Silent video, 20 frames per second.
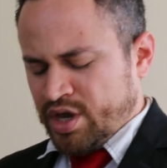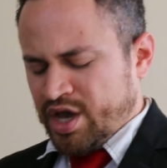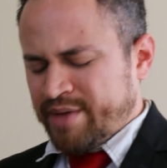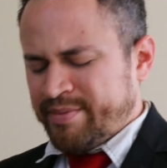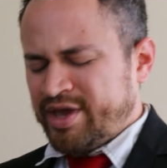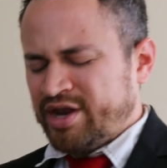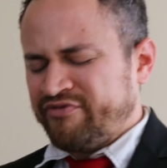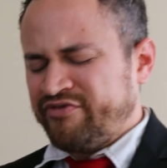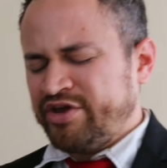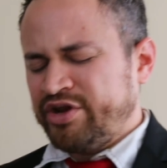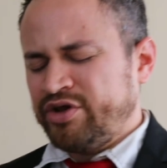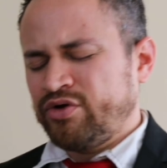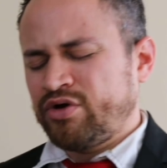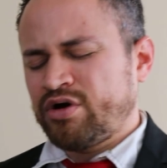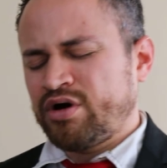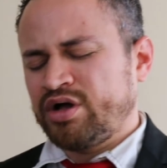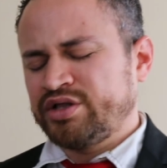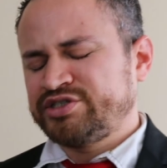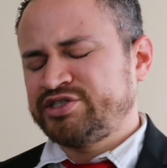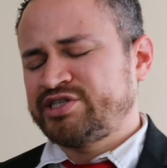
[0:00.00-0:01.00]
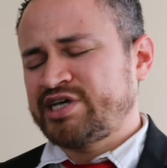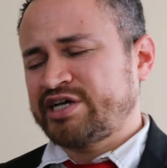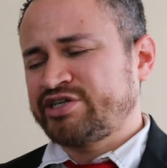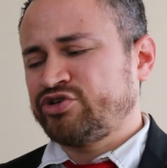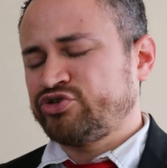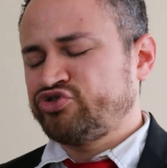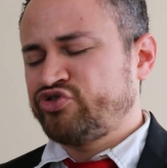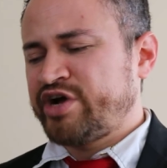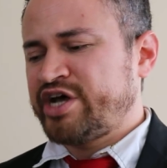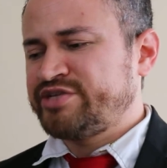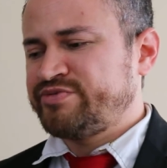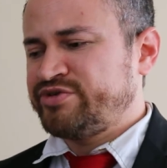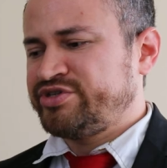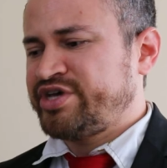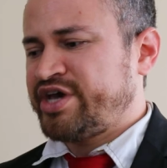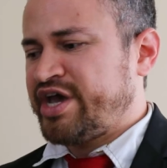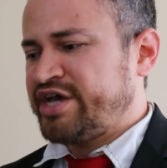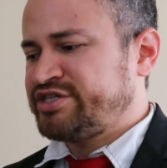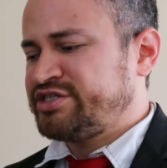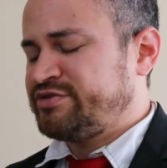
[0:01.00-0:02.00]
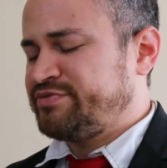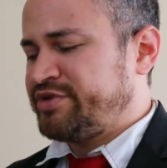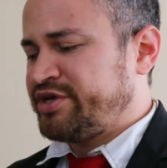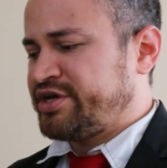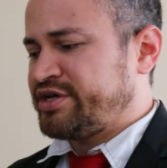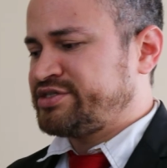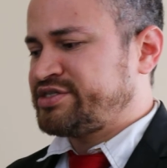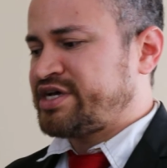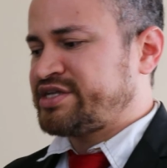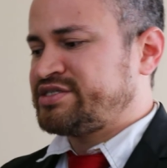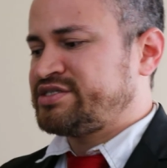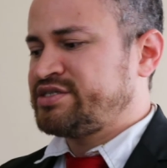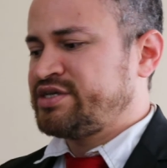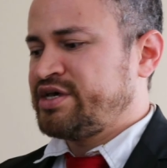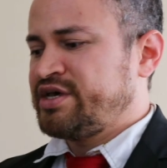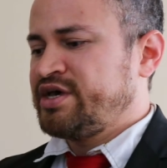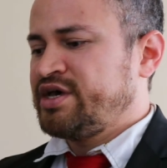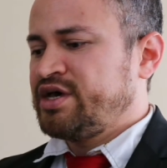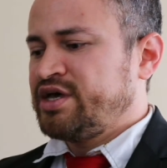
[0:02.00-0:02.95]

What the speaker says: I made a video called Sexual Transmutation because that's